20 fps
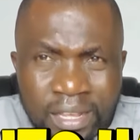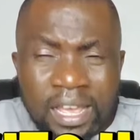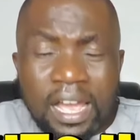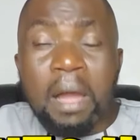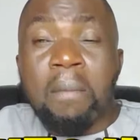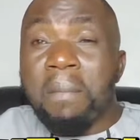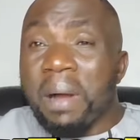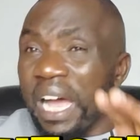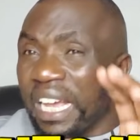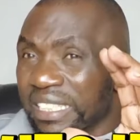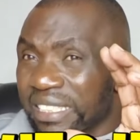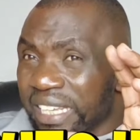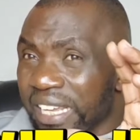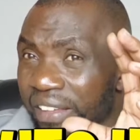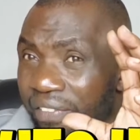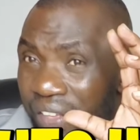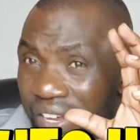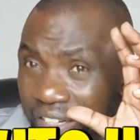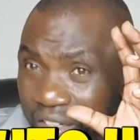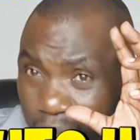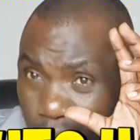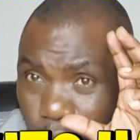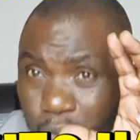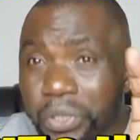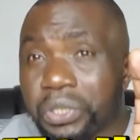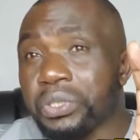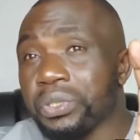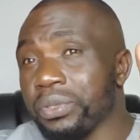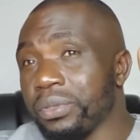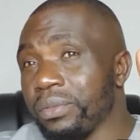I'm asking that
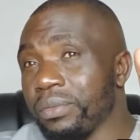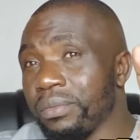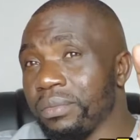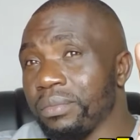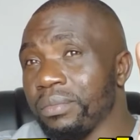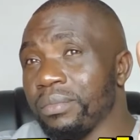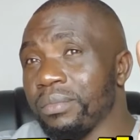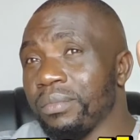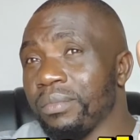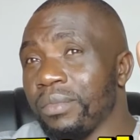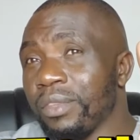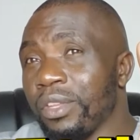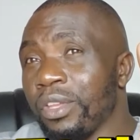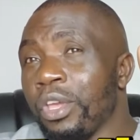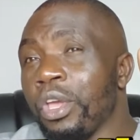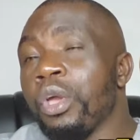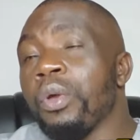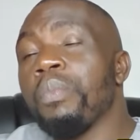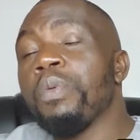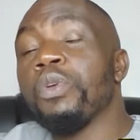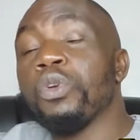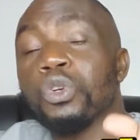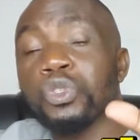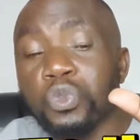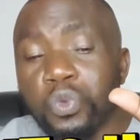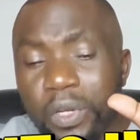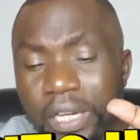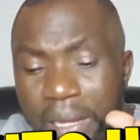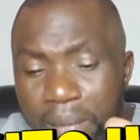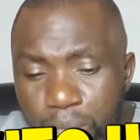question
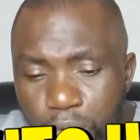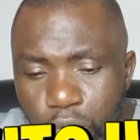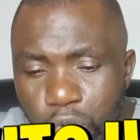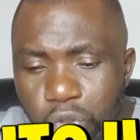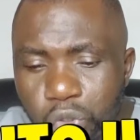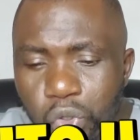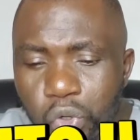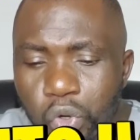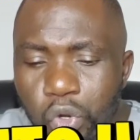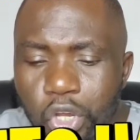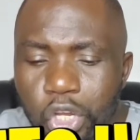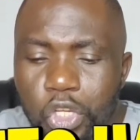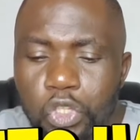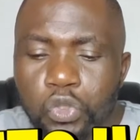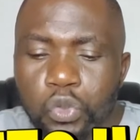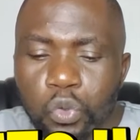because William Ruto is